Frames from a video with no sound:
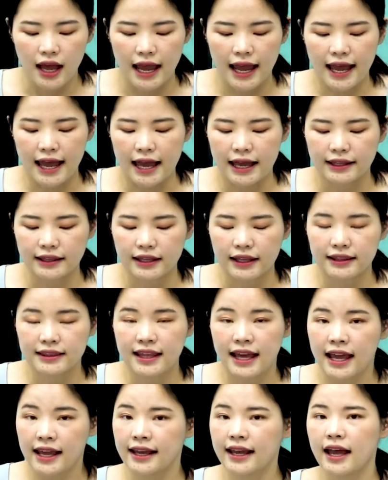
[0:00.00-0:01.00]
and
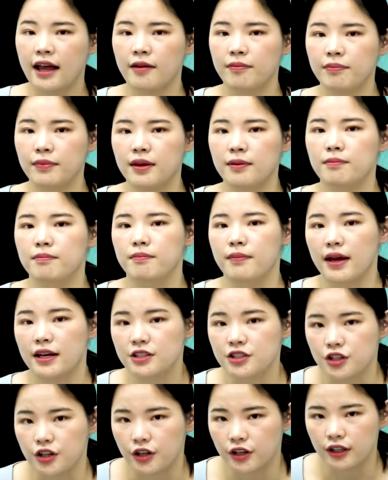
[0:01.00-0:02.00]
they can be
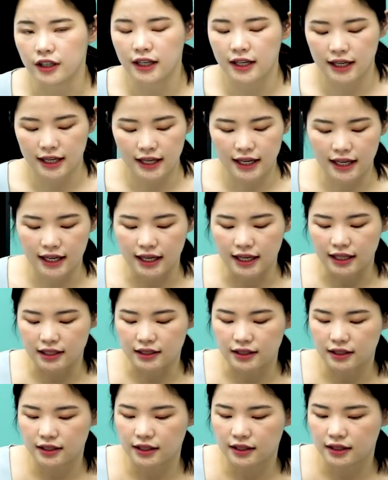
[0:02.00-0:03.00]
measured in